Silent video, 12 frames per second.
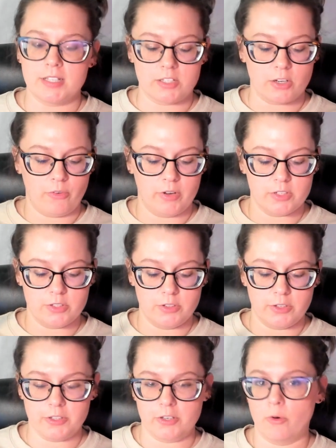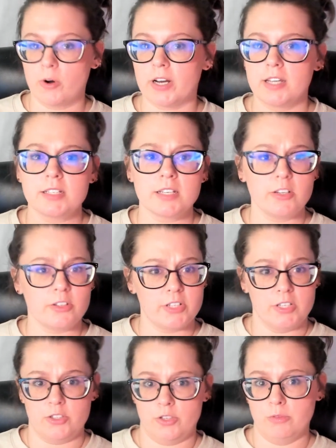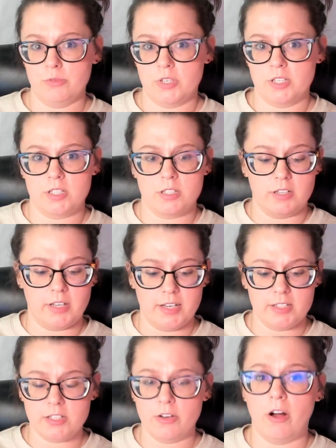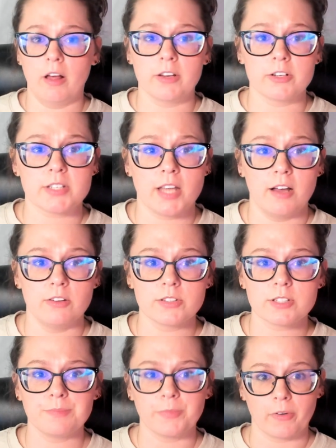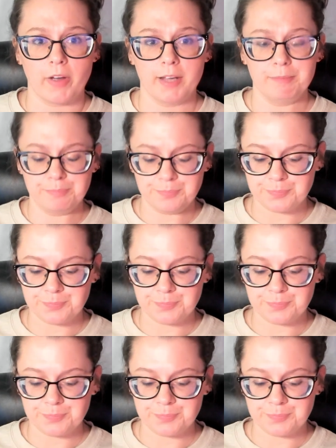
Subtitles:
It's going to your organs and your tissues. It's getting to all your cells, okay?